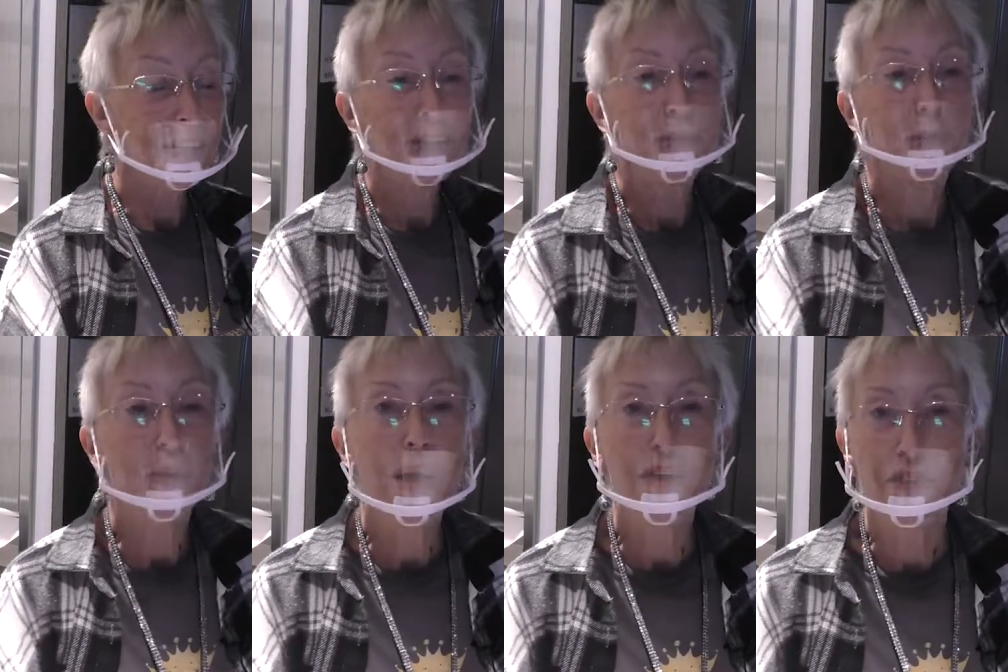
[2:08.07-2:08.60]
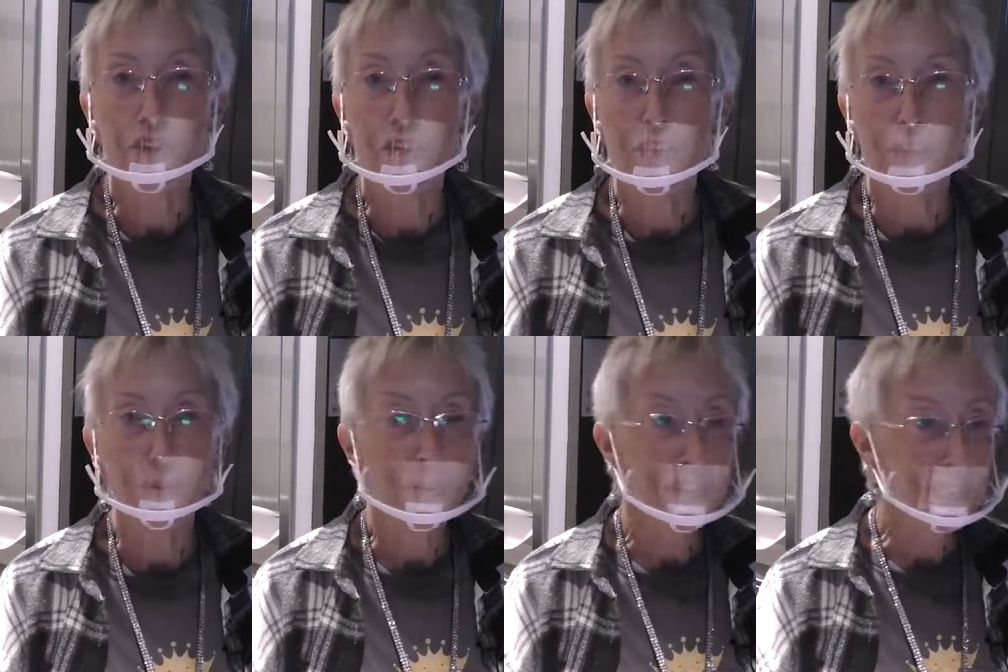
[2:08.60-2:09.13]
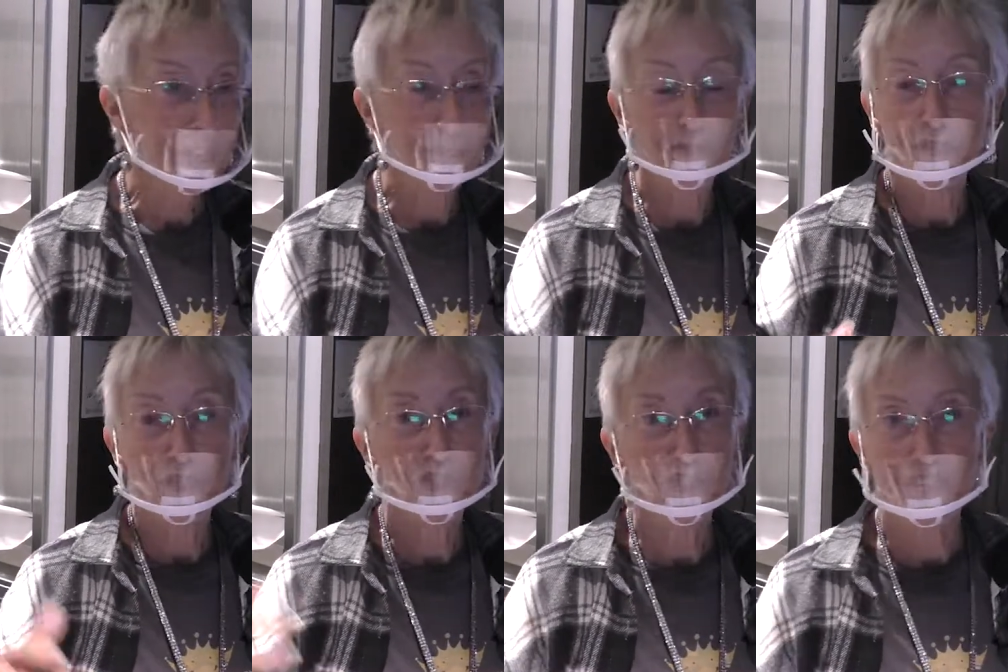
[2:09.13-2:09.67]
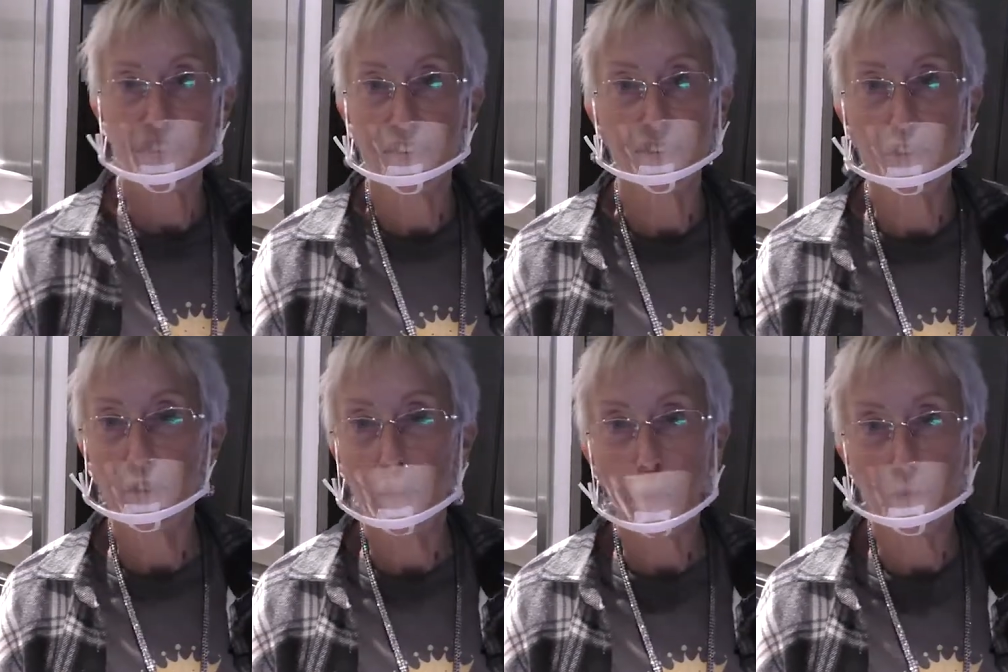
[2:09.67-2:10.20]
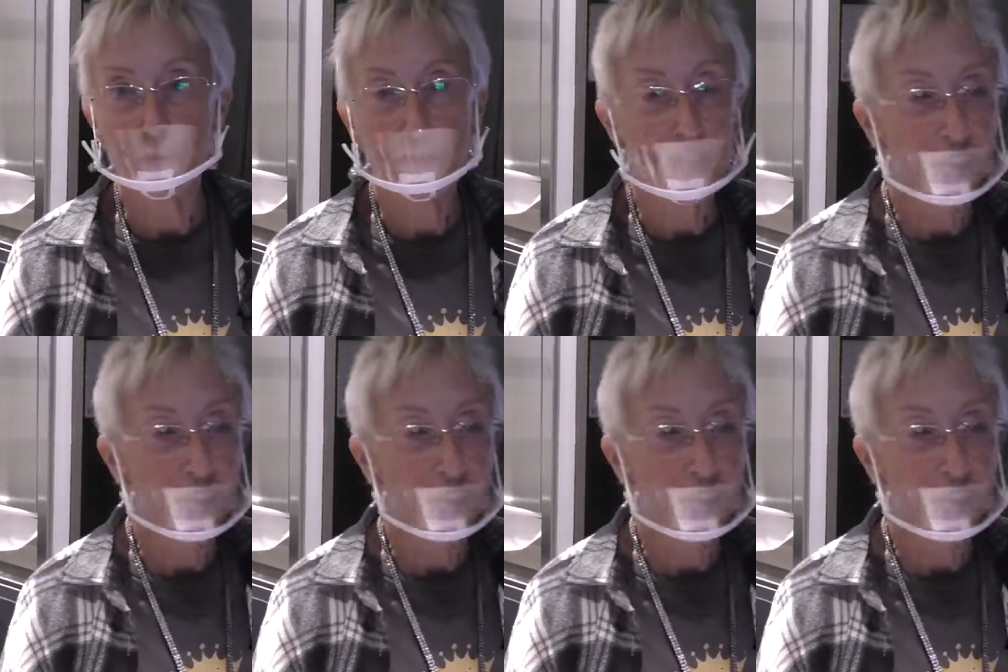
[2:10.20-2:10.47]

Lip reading: don't know why the queue. I don't know if it's just that not open